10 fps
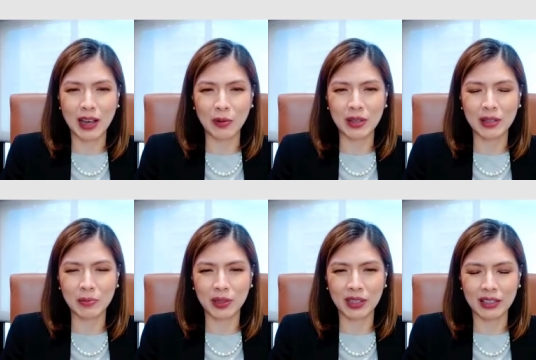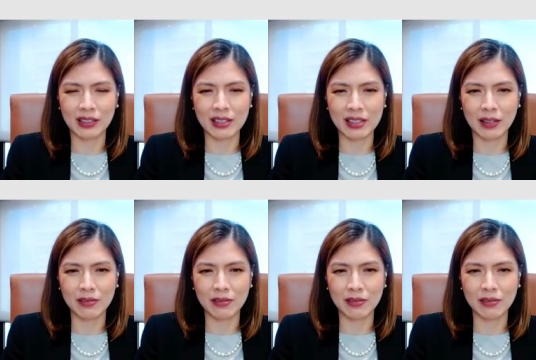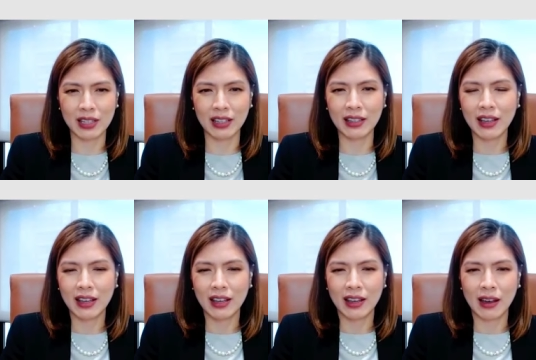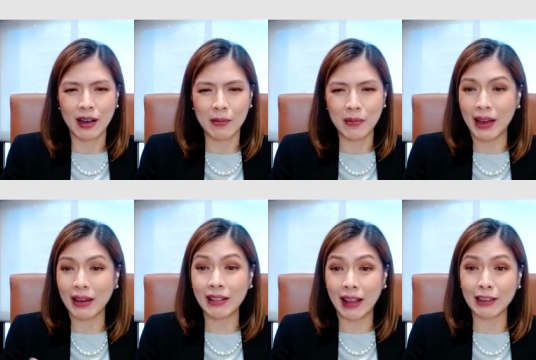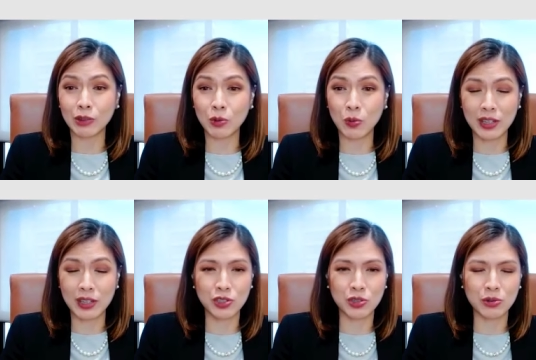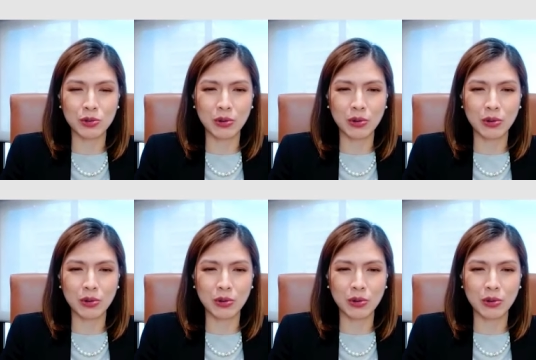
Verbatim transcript: how we can protect ourselves. And um, I'd like to wish you